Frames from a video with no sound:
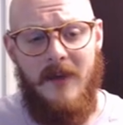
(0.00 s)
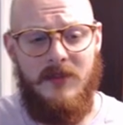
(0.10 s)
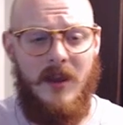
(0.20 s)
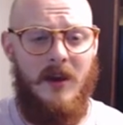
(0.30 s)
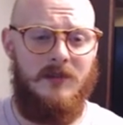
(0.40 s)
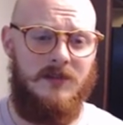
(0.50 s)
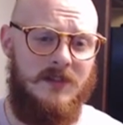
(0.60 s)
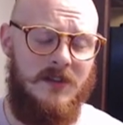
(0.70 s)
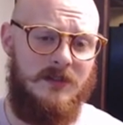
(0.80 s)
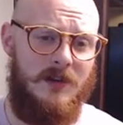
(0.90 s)
have the characters at
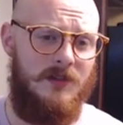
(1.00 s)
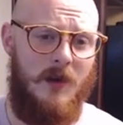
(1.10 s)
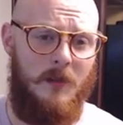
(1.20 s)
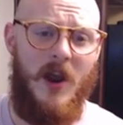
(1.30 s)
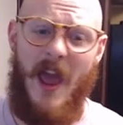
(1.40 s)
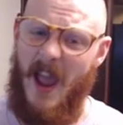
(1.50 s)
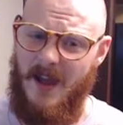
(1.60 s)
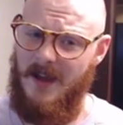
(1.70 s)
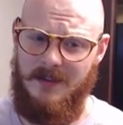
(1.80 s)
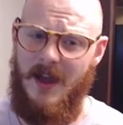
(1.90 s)
6-star, so
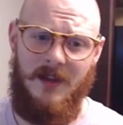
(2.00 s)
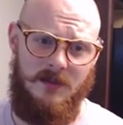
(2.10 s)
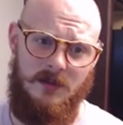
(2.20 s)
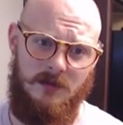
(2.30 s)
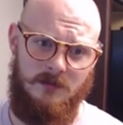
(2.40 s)
I got